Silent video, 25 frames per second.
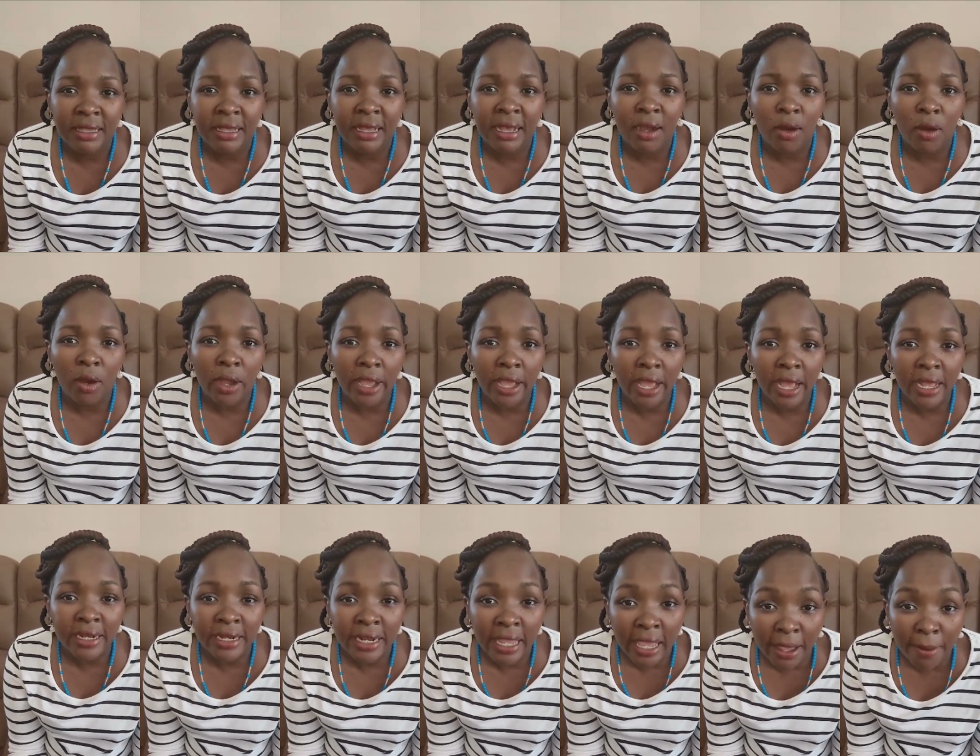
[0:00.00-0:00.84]

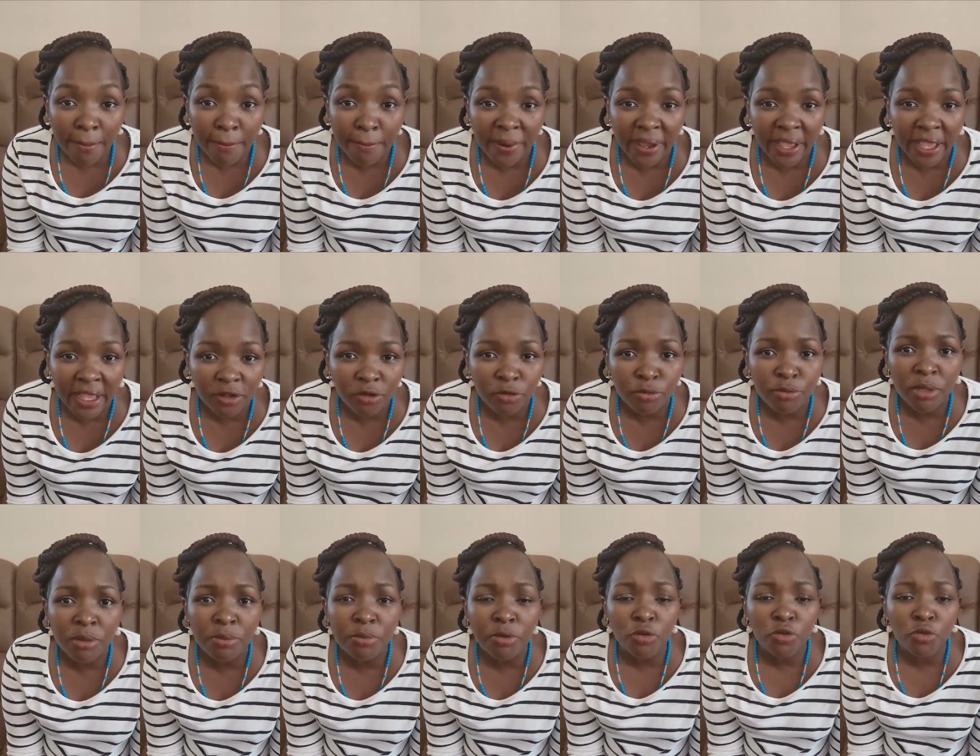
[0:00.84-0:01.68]
an empire, to
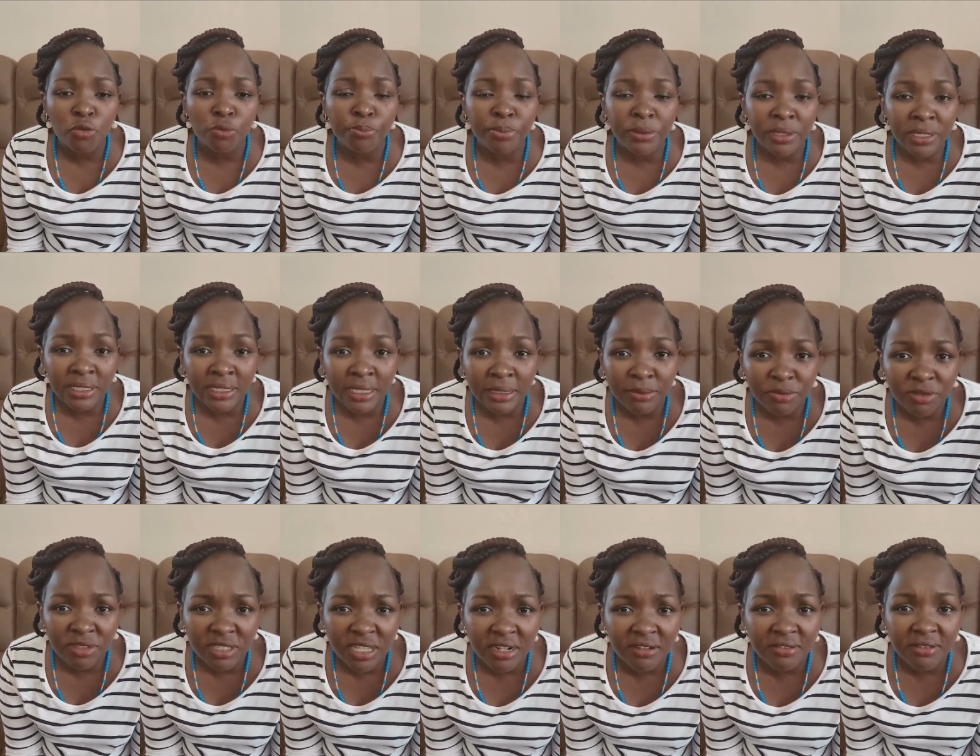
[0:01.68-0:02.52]
be able to build
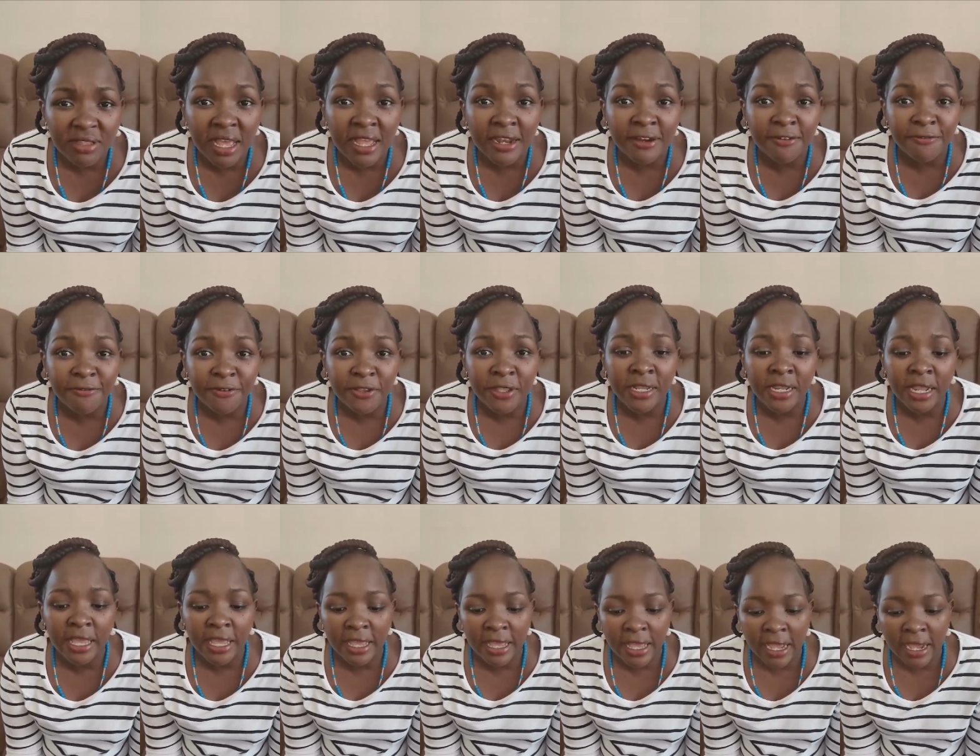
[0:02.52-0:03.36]
themselves and
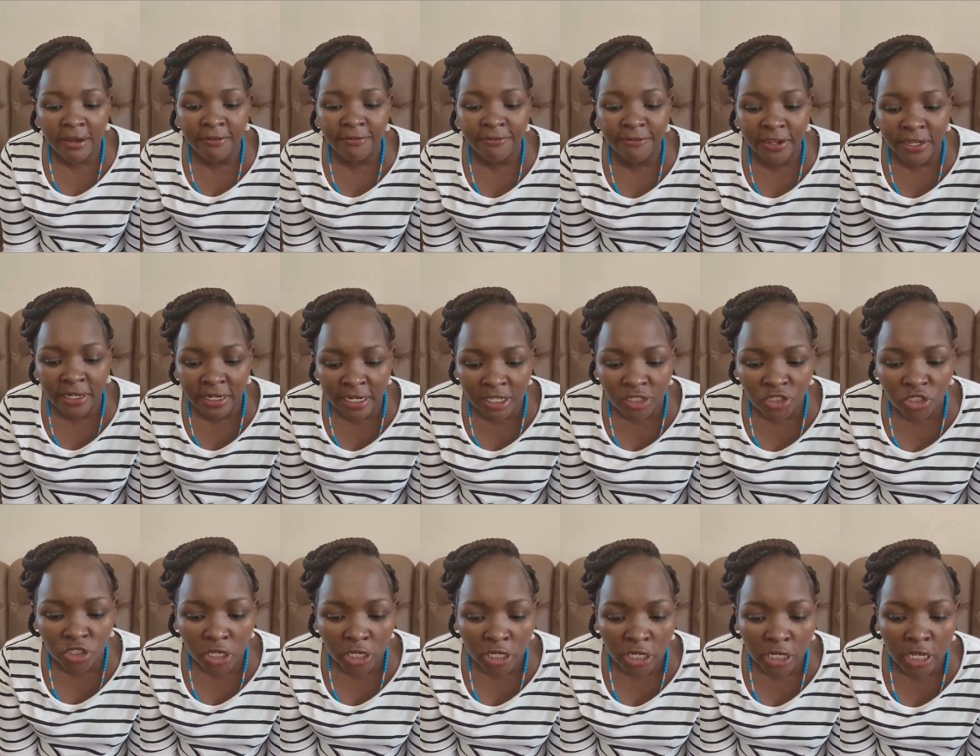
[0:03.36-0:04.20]
feel
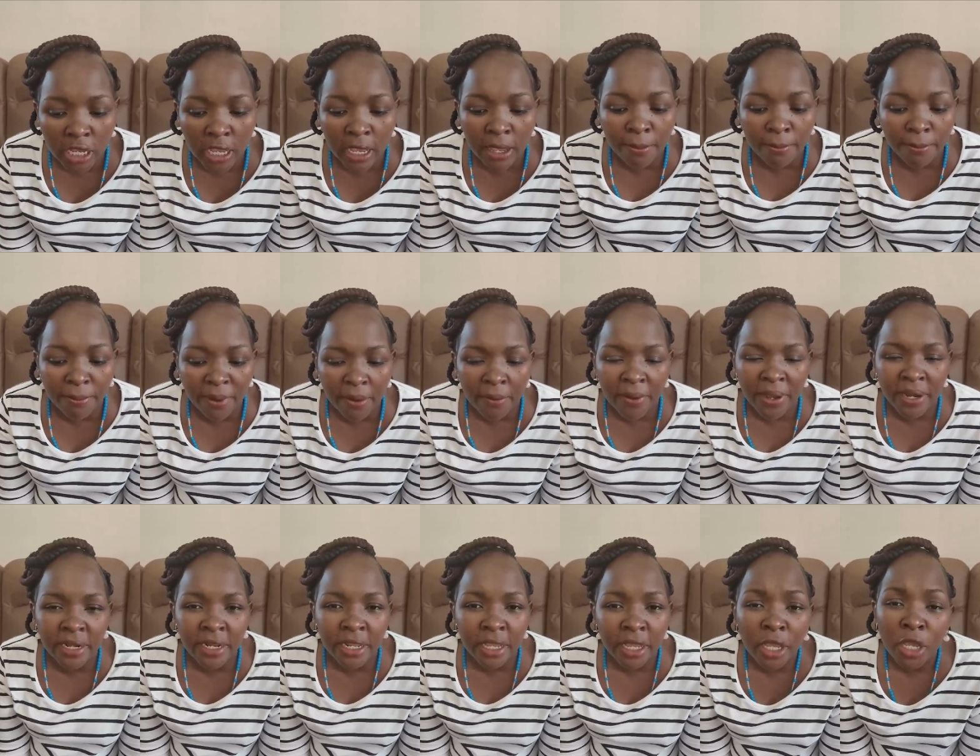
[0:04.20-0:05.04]
financially
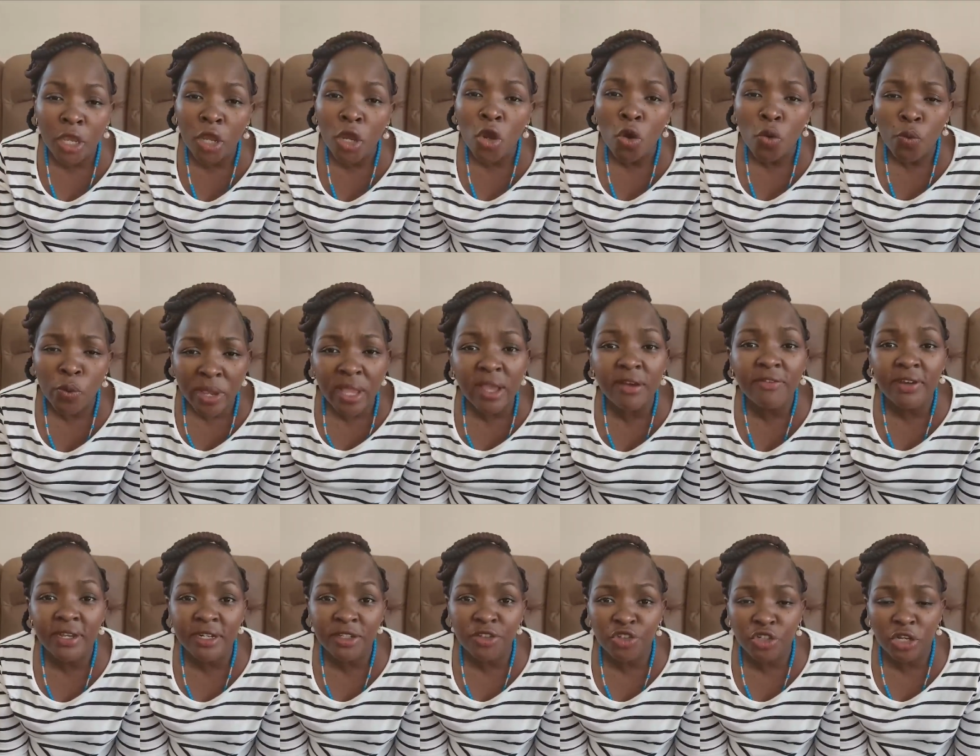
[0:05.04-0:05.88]
empowered. We
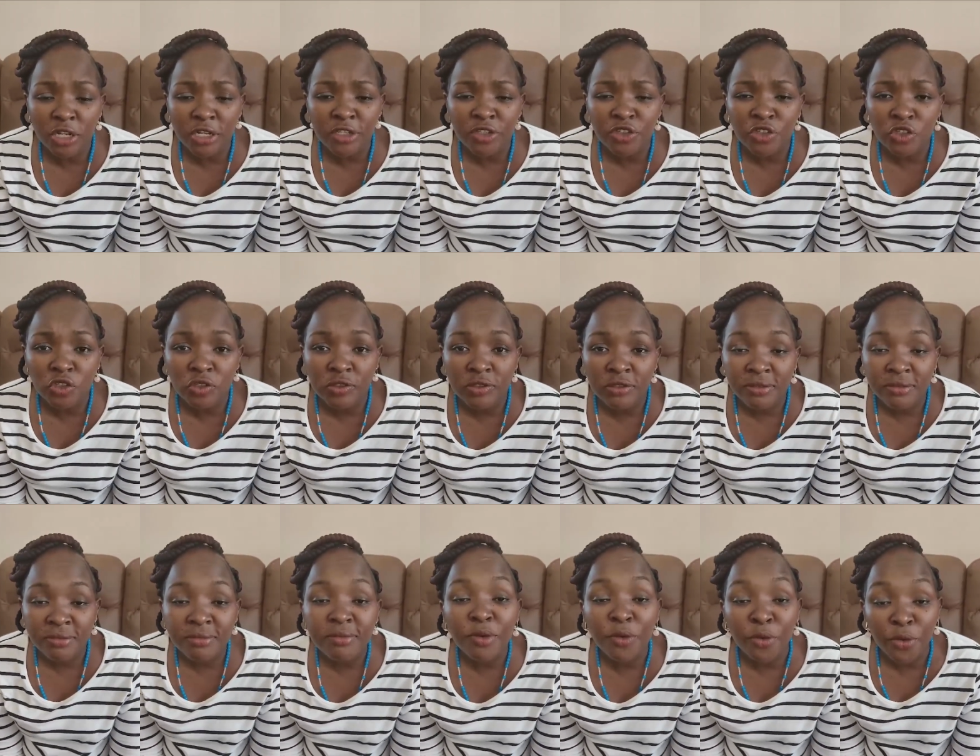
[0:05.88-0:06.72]
have had
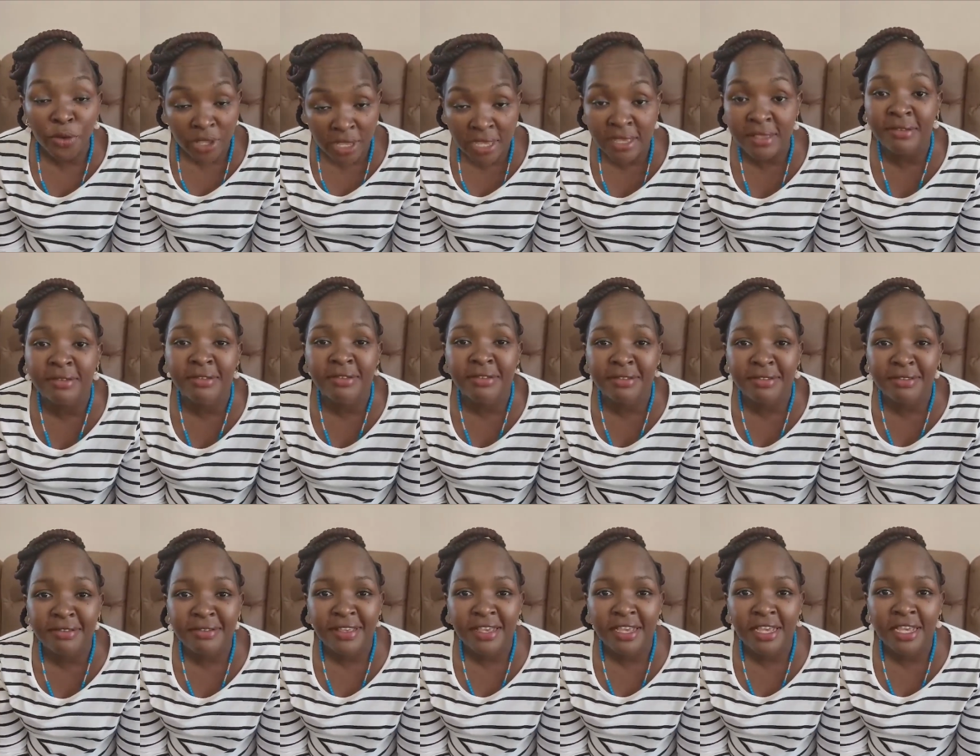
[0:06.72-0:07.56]
challenges. Oh,
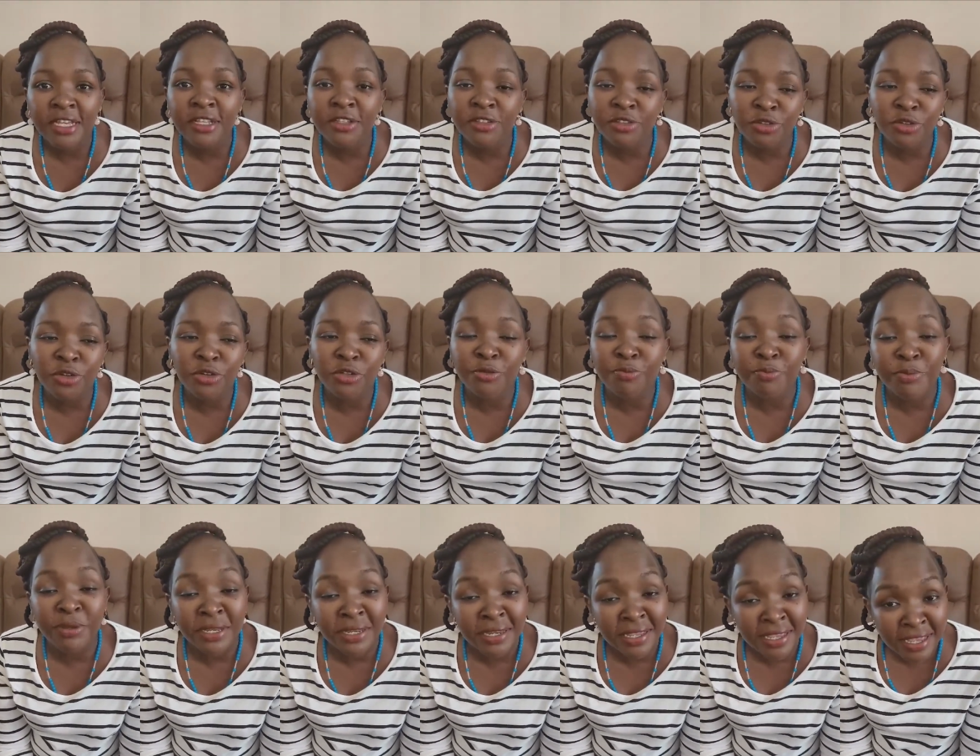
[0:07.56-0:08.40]
yes. It's
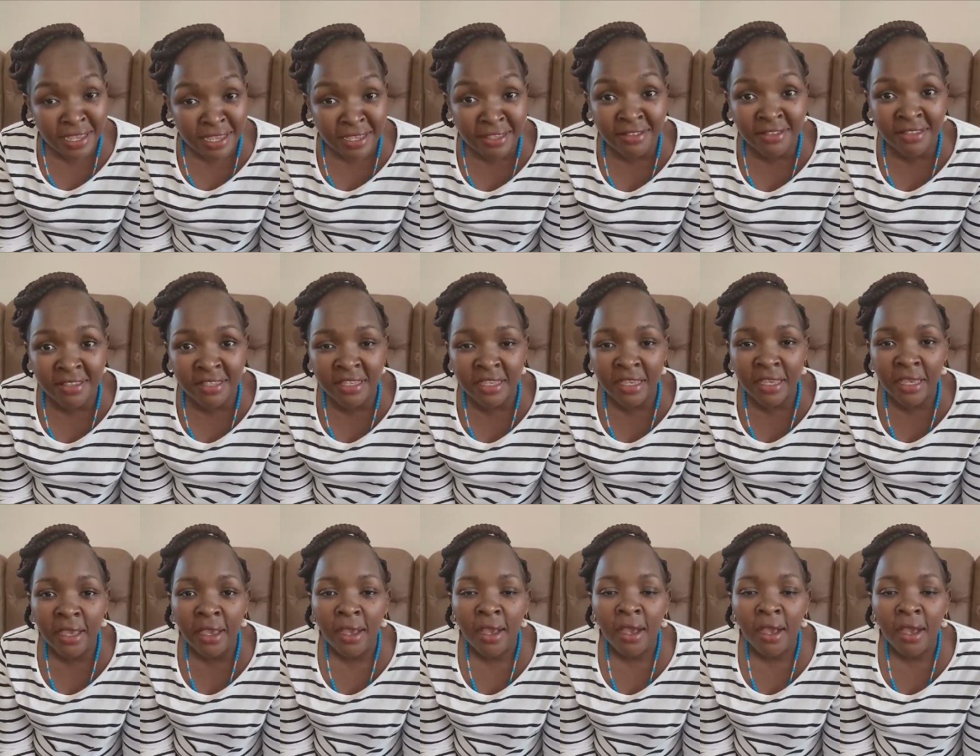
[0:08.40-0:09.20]
not been easy